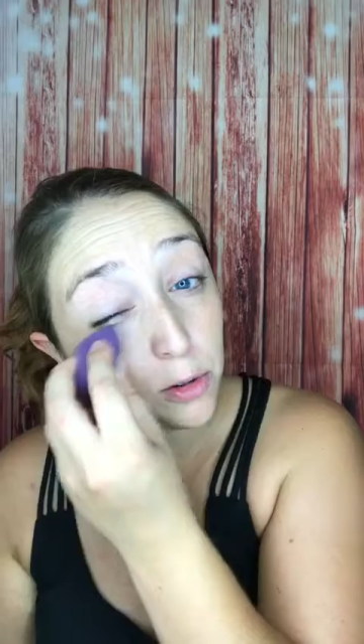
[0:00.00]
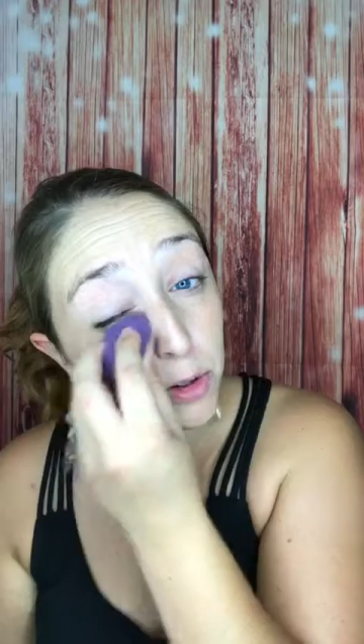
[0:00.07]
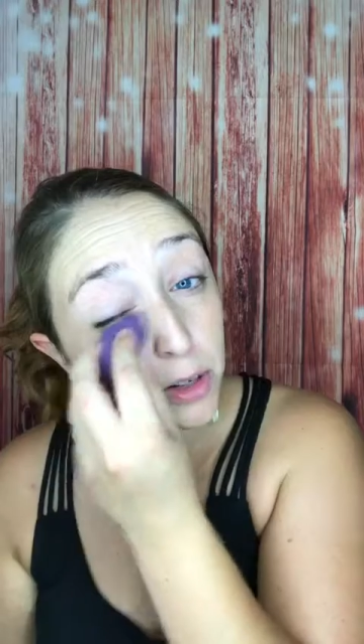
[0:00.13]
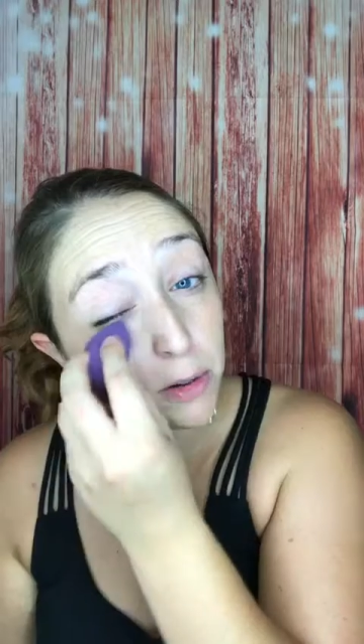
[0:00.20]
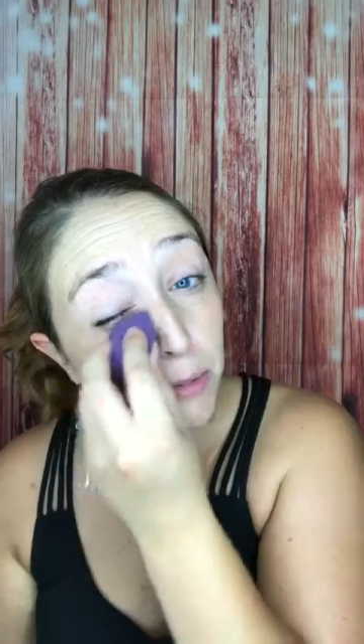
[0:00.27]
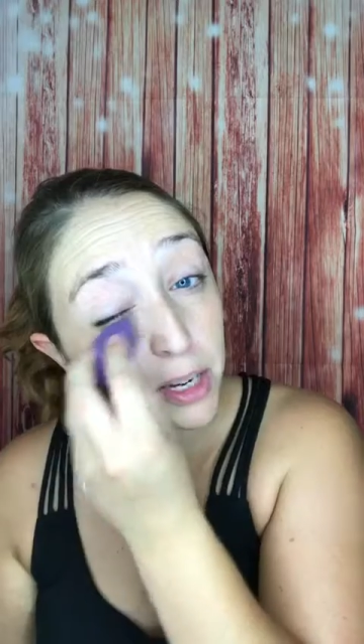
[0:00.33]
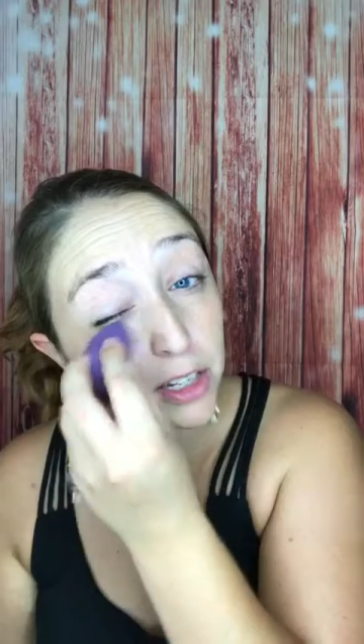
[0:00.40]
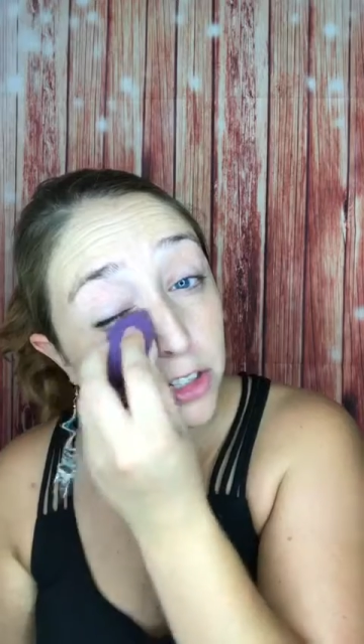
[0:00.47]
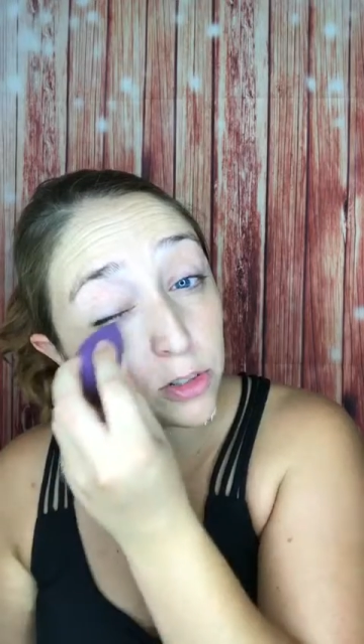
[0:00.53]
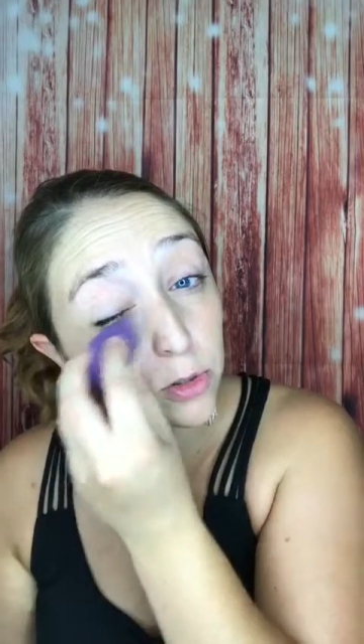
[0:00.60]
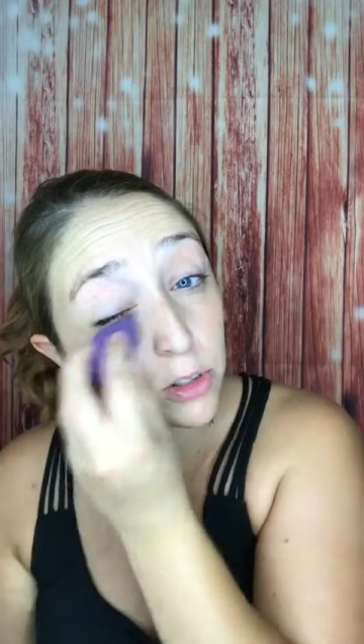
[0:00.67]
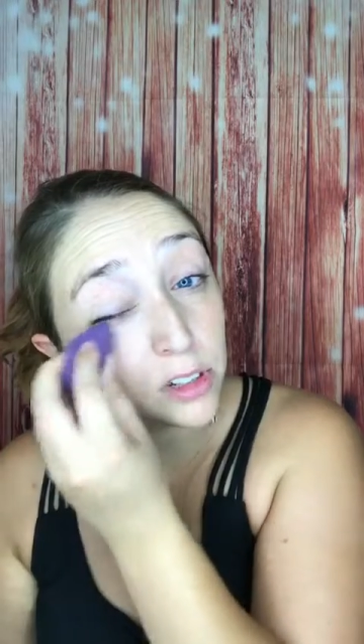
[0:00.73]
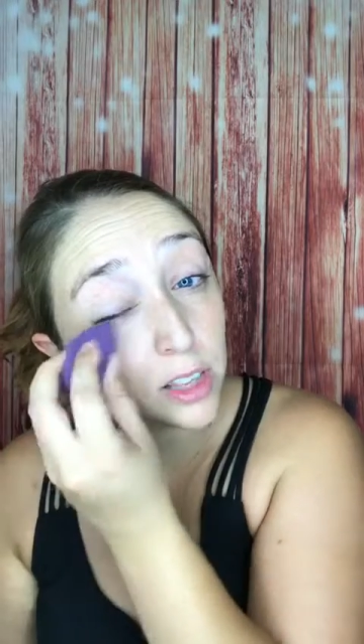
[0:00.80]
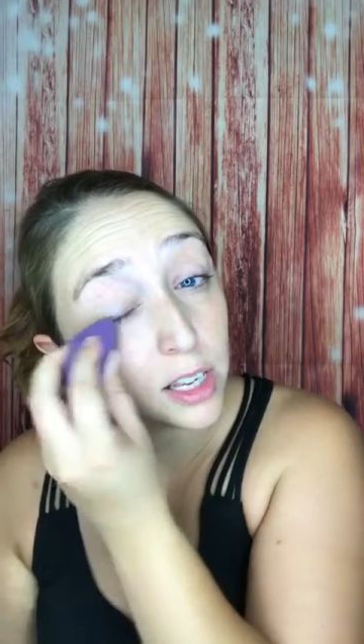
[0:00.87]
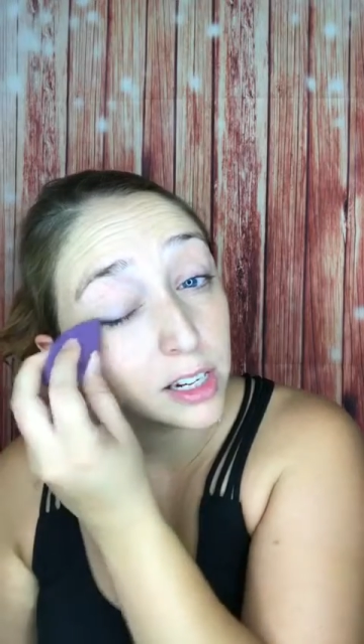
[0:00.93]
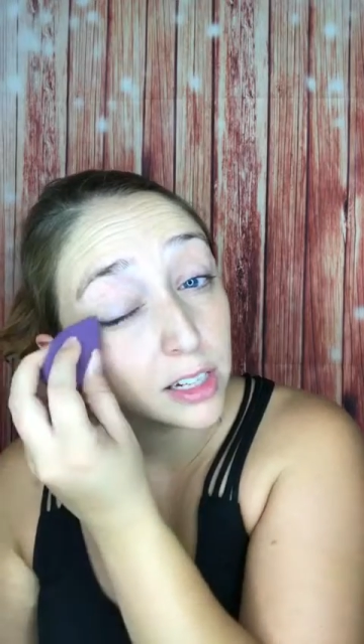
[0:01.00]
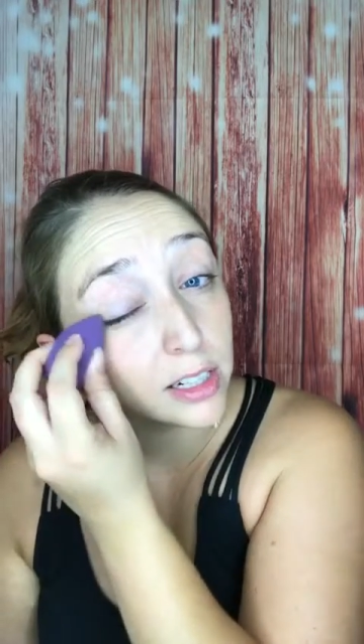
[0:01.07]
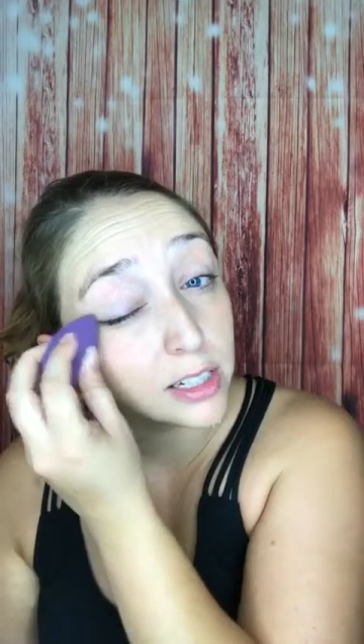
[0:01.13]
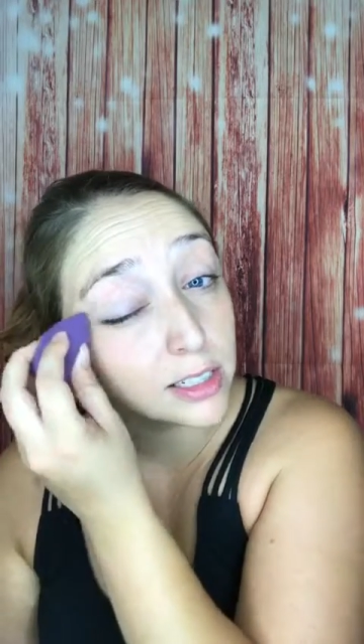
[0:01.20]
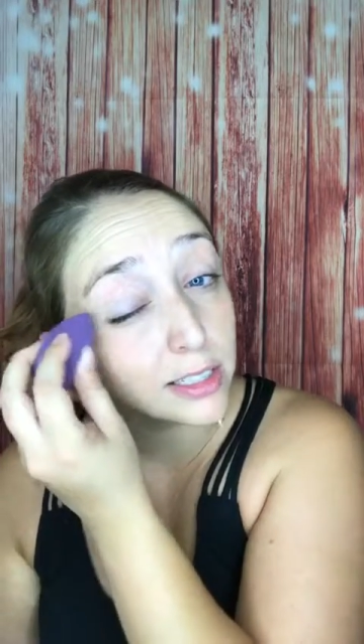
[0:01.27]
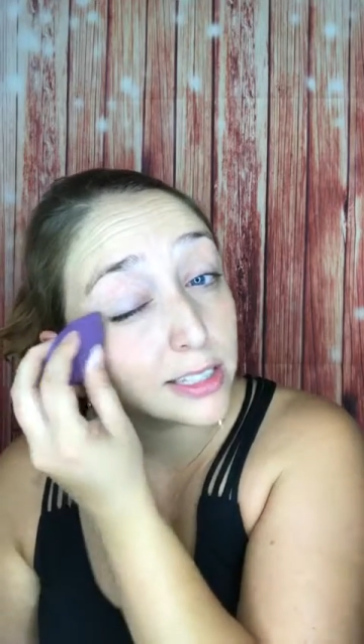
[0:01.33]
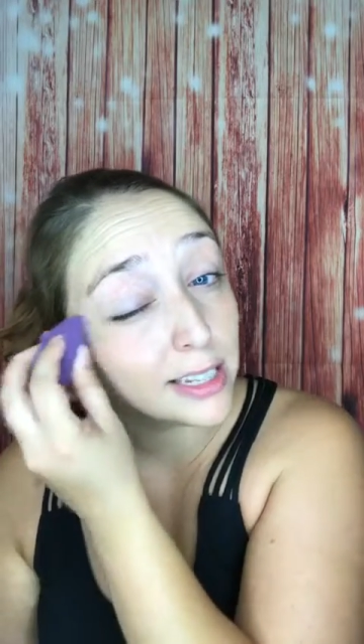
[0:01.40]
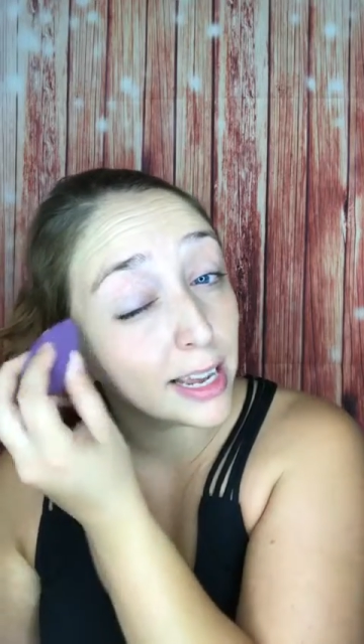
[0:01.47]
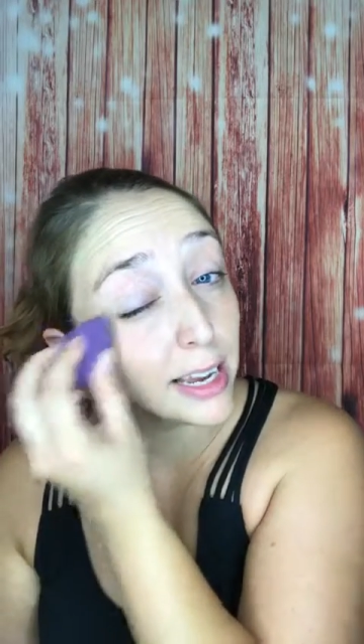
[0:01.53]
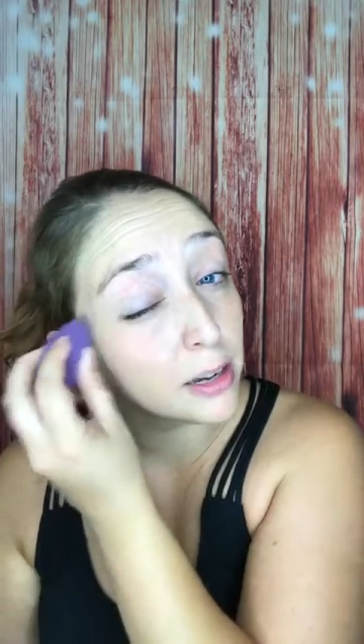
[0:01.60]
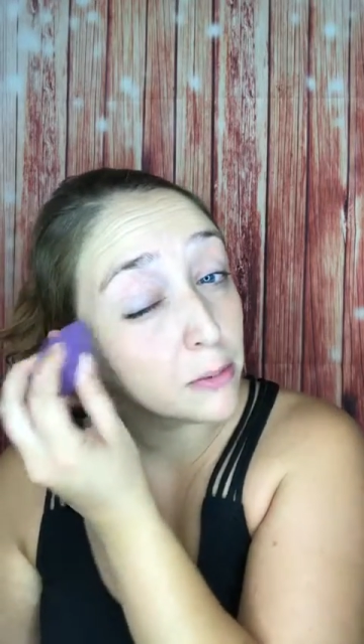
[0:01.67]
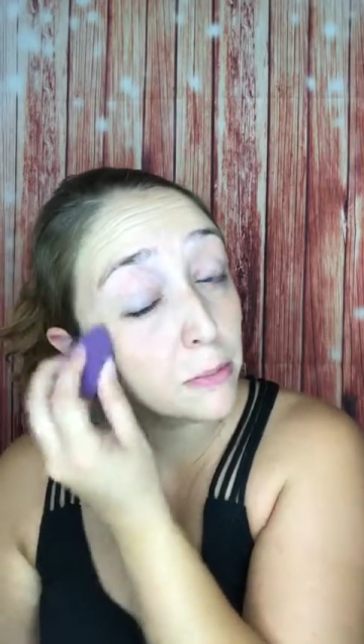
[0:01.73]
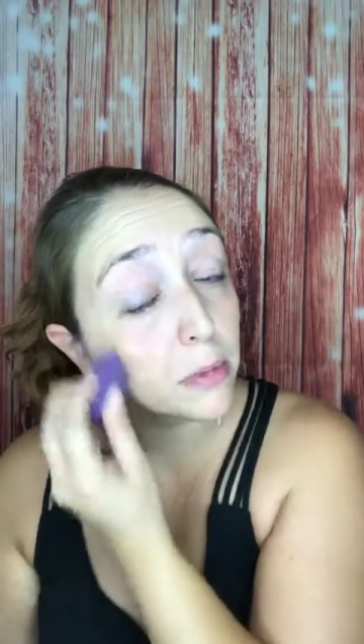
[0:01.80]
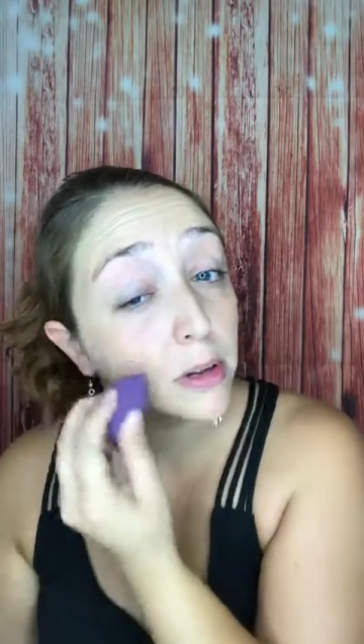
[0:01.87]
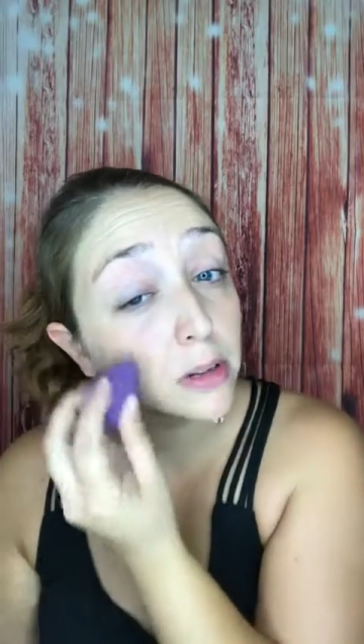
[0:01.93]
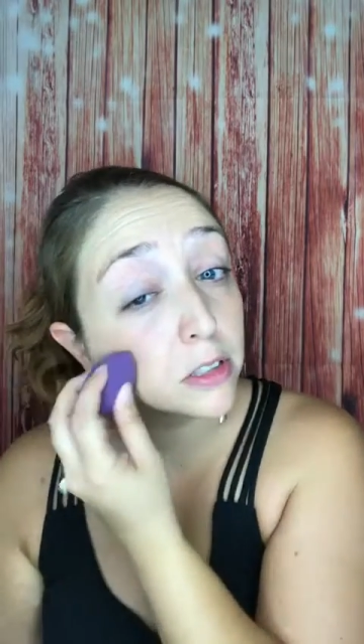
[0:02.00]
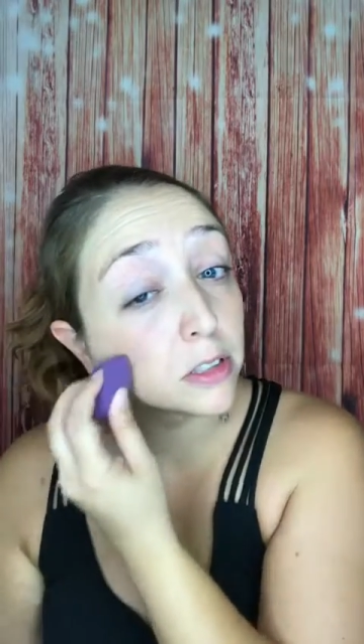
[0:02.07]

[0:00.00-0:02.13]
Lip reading: you want to make sure that it is damp